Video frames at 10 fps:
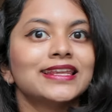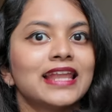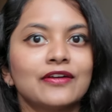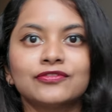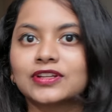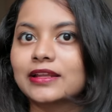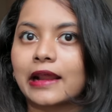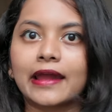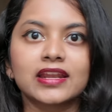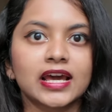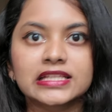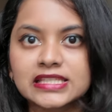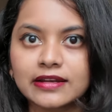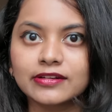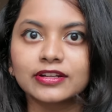left, right, and
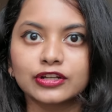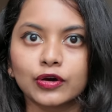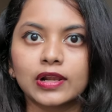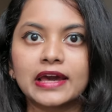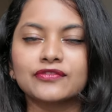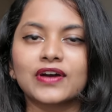center in your life.